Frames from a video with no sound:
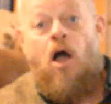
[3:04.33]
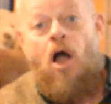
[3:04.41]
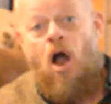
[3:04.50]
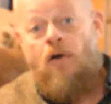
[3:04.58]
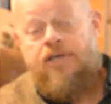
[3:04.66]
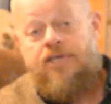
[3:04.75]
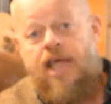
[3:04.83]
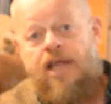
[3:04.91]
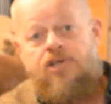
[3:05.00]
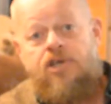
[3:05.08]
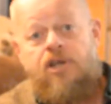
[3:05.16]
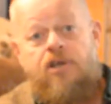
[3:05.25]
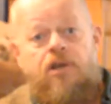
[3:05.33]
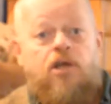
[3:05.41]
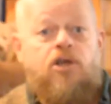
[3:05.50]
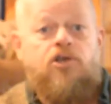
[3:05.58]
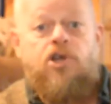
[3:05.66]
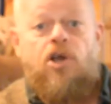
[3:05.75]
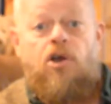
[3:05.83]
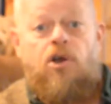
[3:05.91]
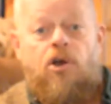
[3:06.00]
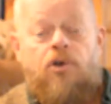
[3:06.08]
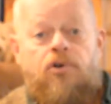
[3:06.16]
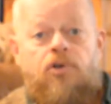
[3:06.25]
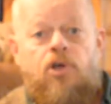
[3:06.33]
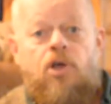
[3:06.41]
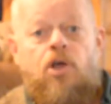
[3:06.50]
our attention turned